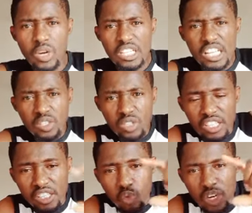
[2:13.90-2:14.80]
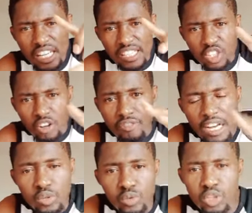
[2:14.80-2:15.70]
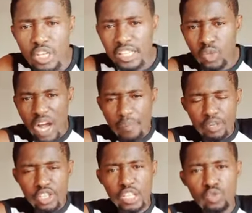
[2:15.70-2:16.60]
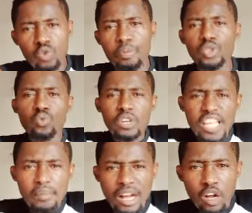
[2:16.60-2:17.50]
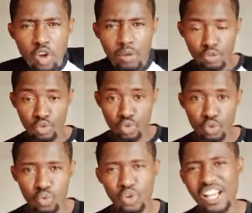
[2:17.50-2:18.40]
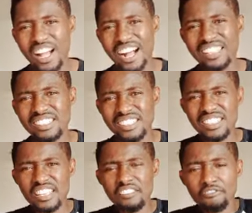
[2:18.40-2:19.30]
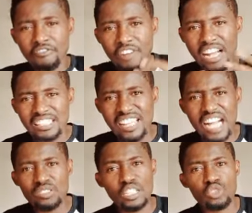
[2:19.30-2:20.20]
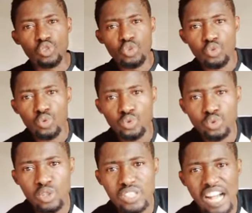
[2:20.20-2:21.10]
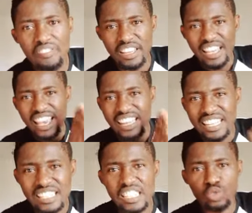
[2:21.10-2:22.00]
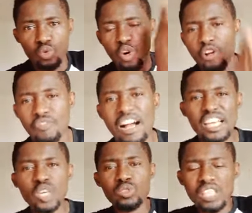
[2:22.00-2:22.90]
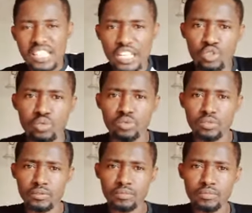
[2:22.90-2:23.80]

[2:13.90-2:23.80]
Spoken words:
When they see your value, they will appreciate you. But when a man comes to you and he finds out that you don't have anything to offer, he will desert you.